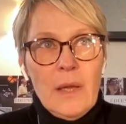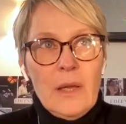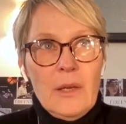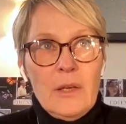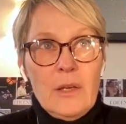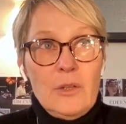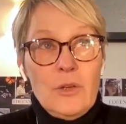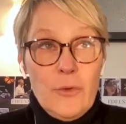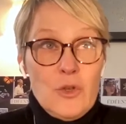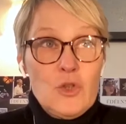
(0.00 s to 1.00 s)

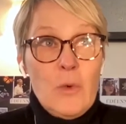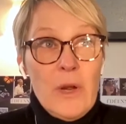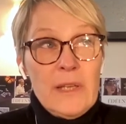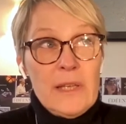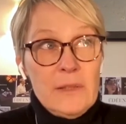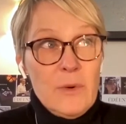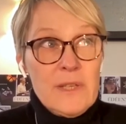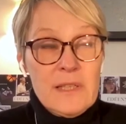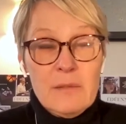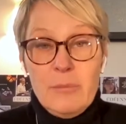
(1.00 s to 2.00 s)
The first one, it
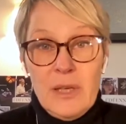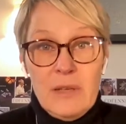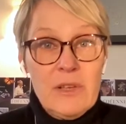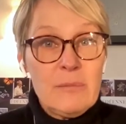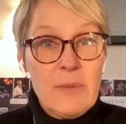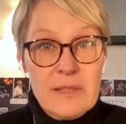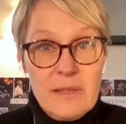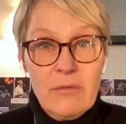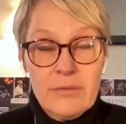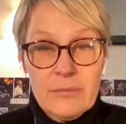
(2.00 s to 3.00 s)
was believing in
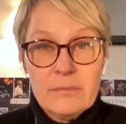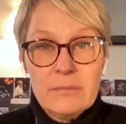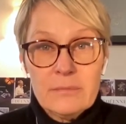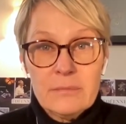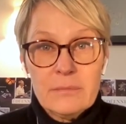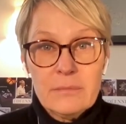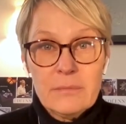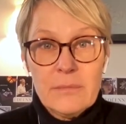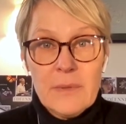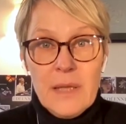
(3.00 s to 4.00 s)
myself.
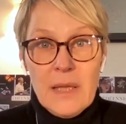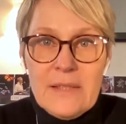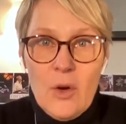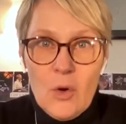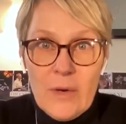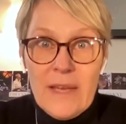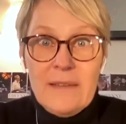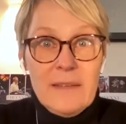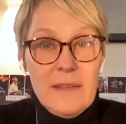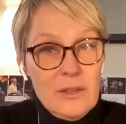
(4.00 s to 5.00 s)
So
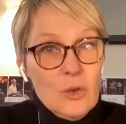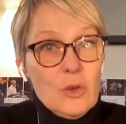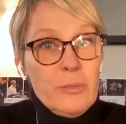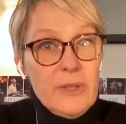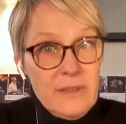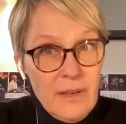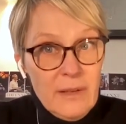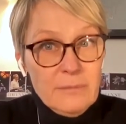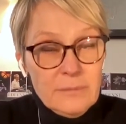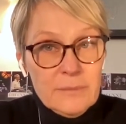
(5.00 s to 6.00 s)
it took me
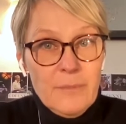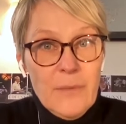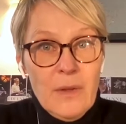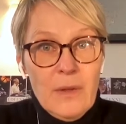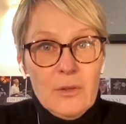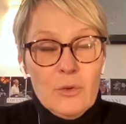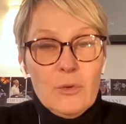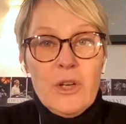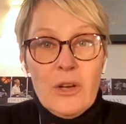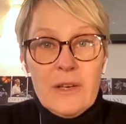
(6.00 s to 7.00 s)
time to
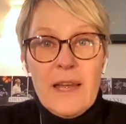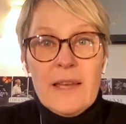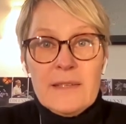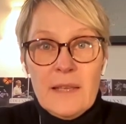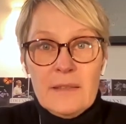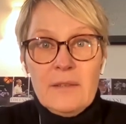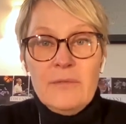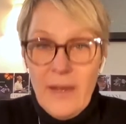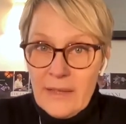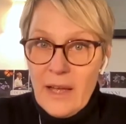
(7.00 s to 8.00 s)
recognize that, in
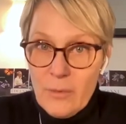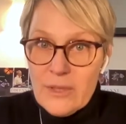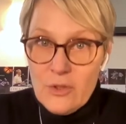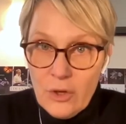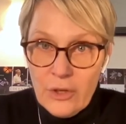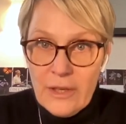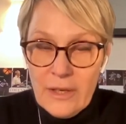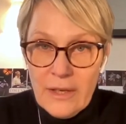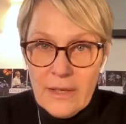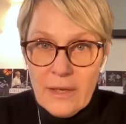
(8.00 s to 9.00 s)
fact, I was good
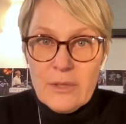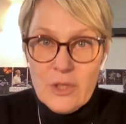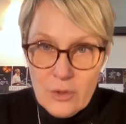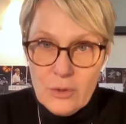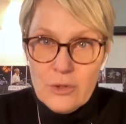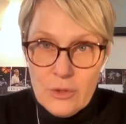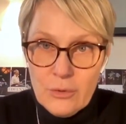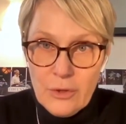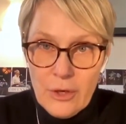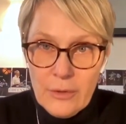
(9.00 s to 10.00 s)
and I was a good
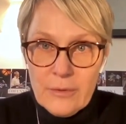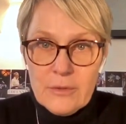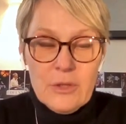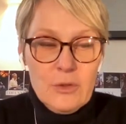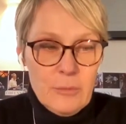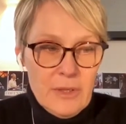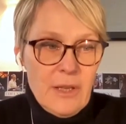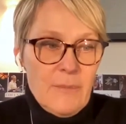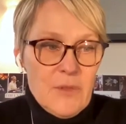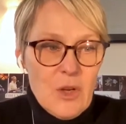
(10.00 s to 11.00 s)
jeweler. So it took me
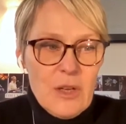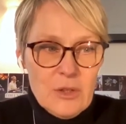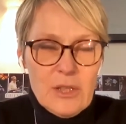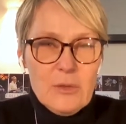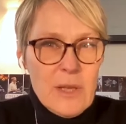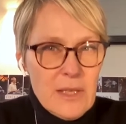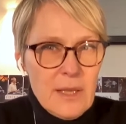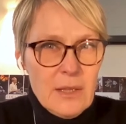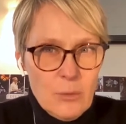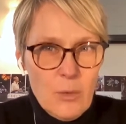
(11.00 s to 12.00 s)
time. So
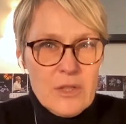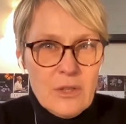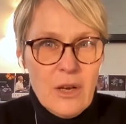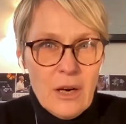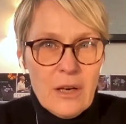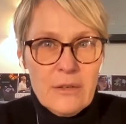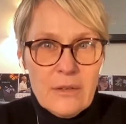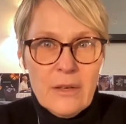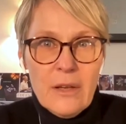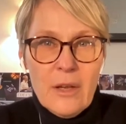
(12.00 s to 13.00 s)
that was the
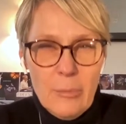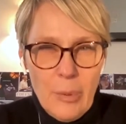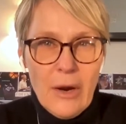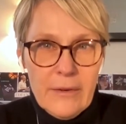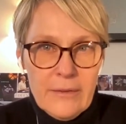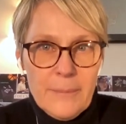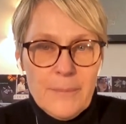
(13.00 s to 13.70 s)
harder part.